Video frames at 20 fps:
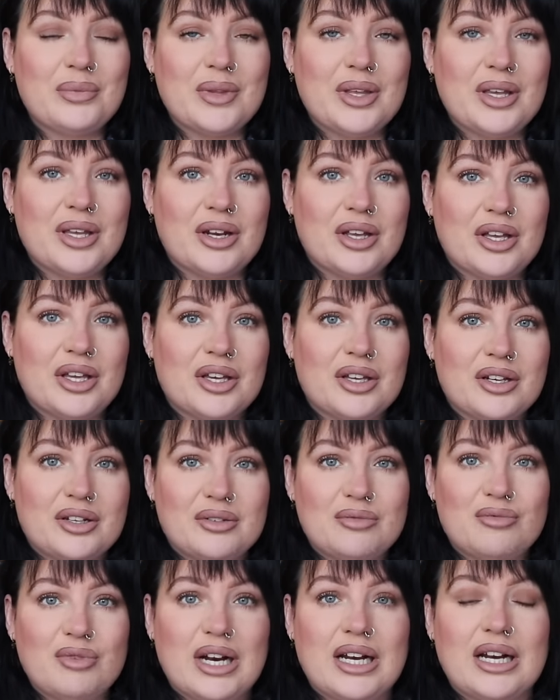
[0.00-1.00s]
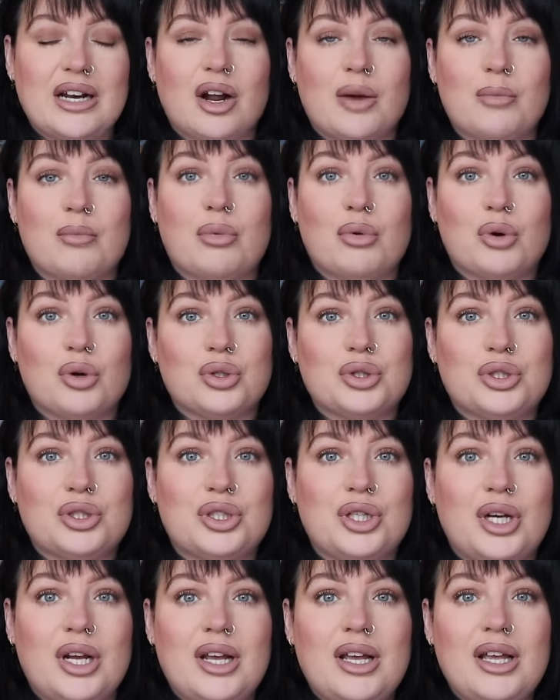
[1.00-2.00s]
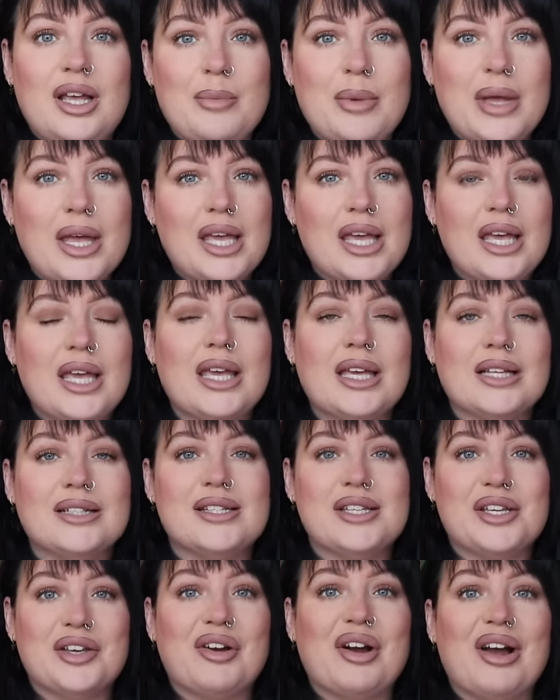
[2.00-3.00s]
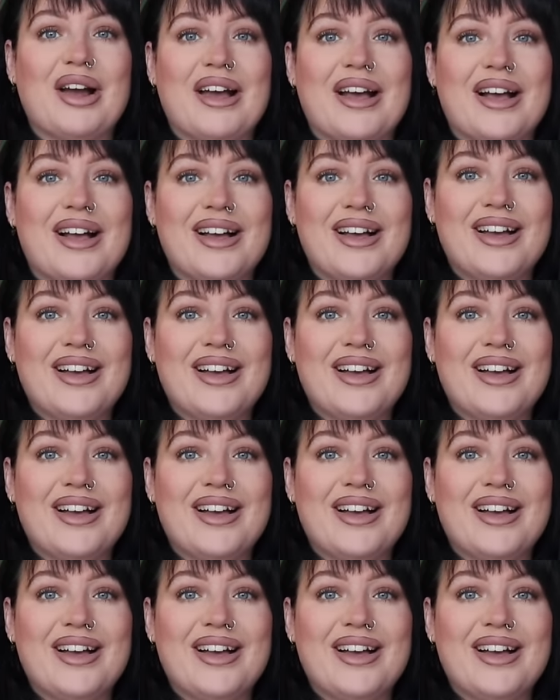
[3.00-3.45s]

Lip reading: you know, you can really like brush a bit of heat into your hair.